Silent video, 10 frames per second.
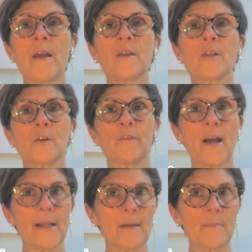So if
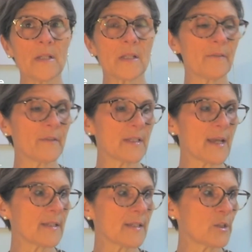I get myself into
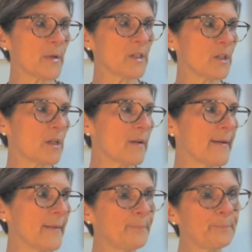that situation and
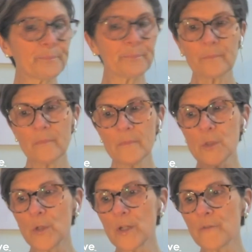I'm
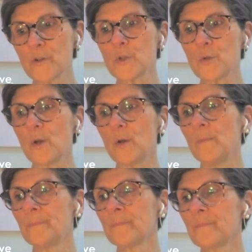doing a virtual
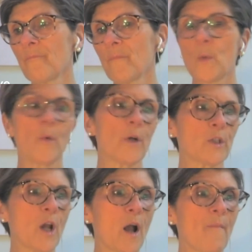
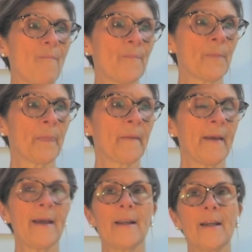workshop
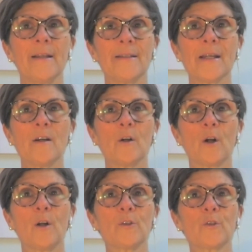and I can tell
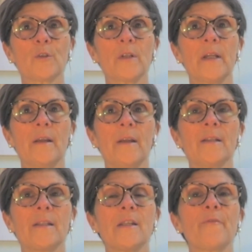culturally
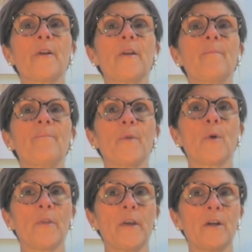it's different
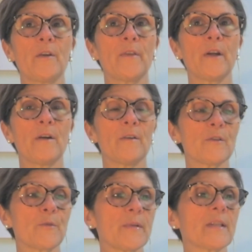or
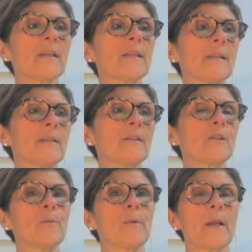there's resistance
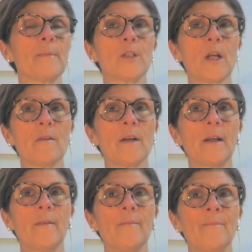to what I'm sharing,